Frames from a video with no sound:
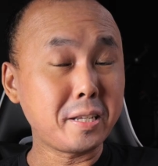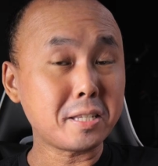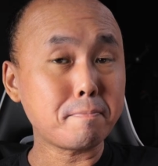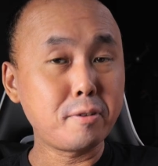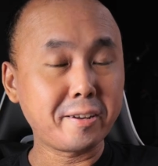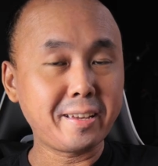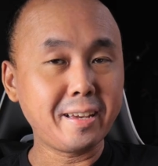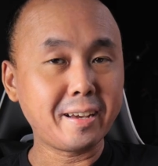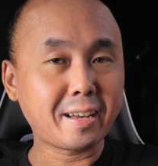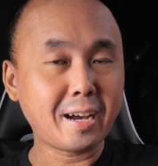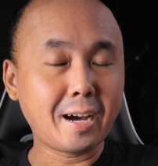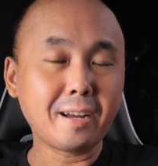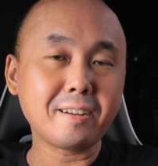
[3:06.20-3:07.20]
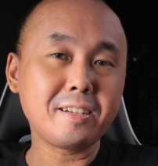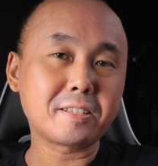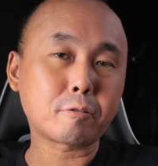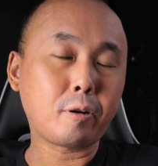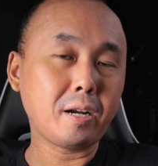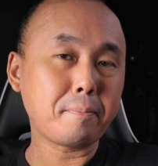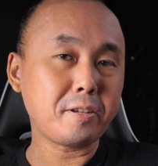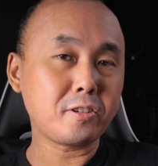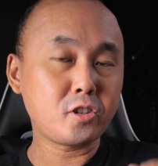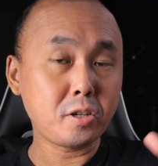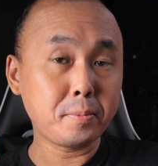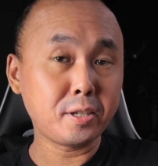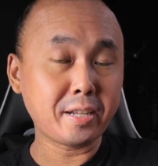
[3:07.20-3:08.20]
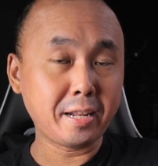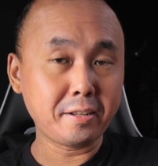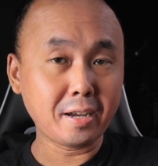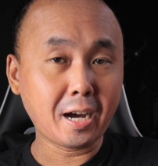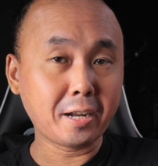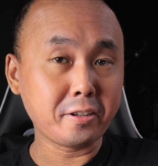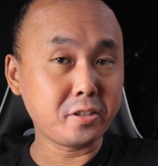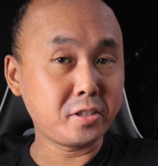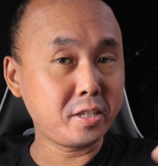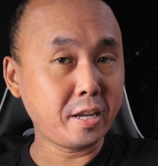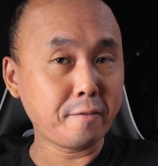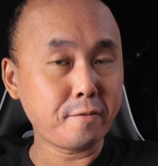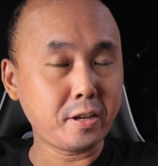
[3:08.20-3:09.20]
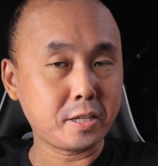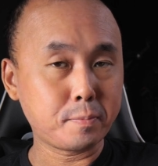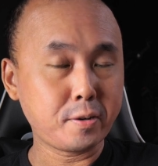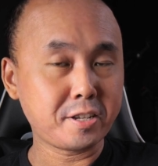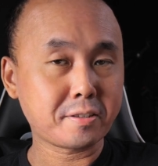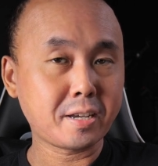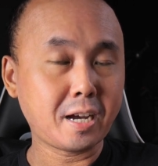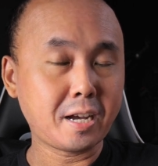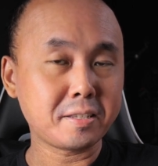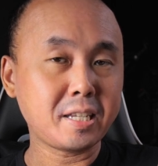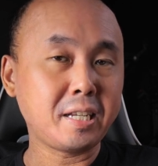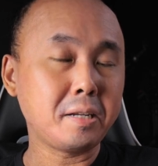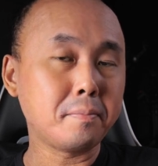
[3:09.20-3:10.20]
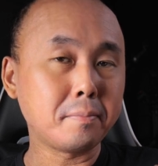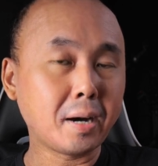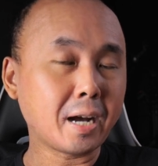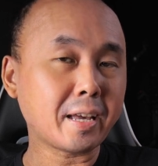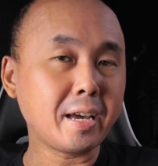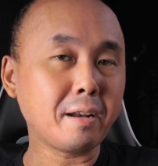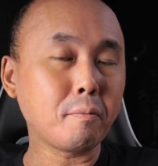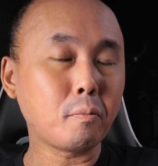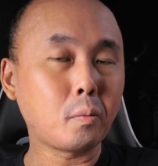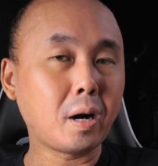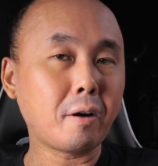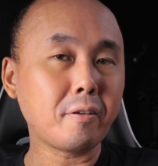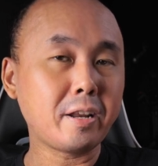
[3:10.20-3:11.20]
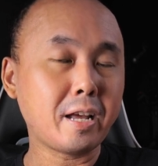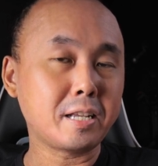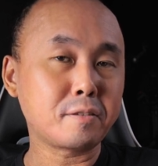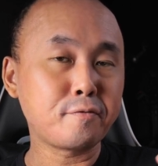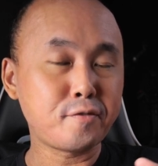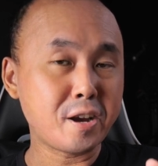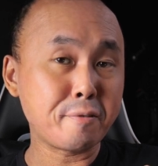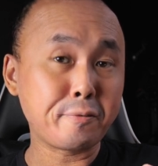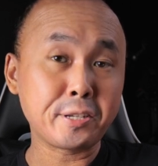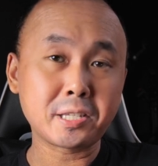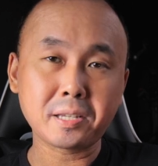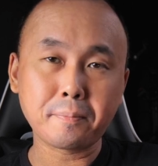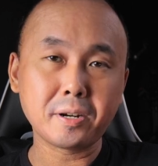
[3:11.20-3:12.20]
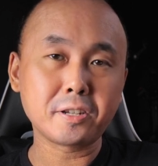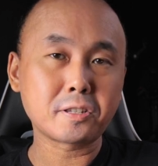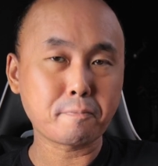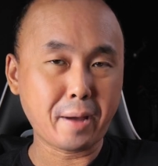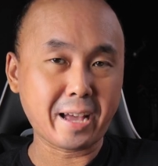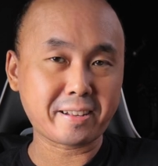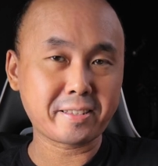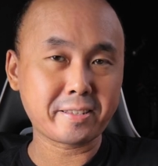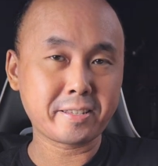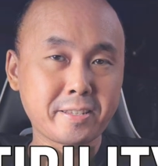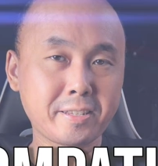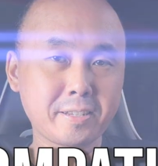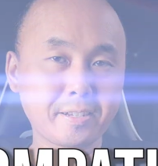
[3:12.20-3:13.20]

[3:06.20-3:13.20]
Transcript: this Pergear card is quite a bit cheaper than the other CF Express cards in the market, while it has very similar specs.